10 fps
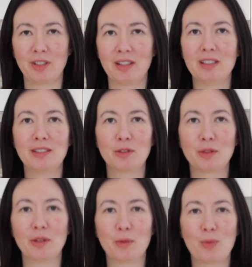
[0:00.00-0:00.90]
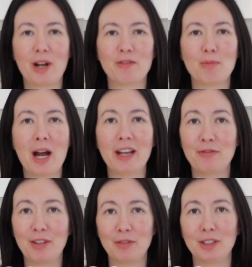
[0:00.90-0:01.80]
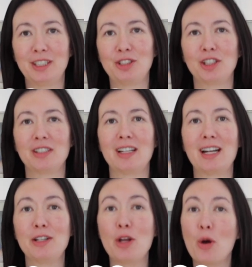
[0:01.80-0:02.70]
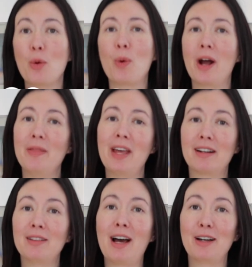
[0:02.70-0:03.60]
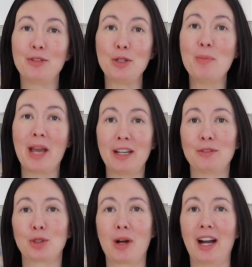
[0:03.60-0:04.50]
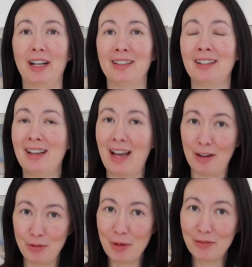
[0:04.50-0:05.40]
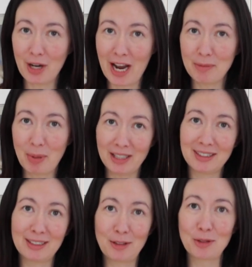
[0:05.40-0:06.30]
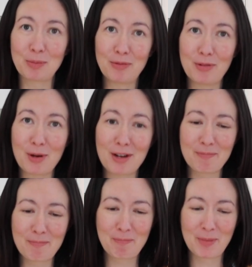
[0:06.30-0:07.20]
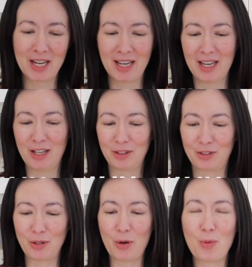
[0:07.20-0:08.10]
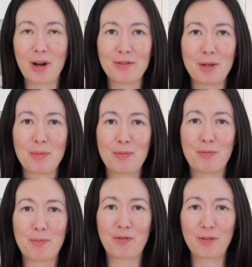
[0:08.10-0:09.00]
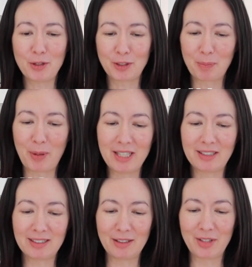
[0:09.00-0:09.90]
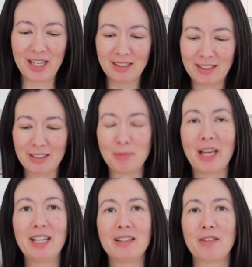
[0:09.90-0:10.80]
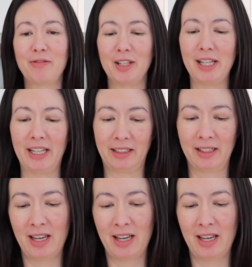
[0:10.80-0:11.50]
And this is one of my favorite dishes, and I know one that a lot of you may have tried. Have you ever had pot stickers before? So one of the first pieces of this is making the filling.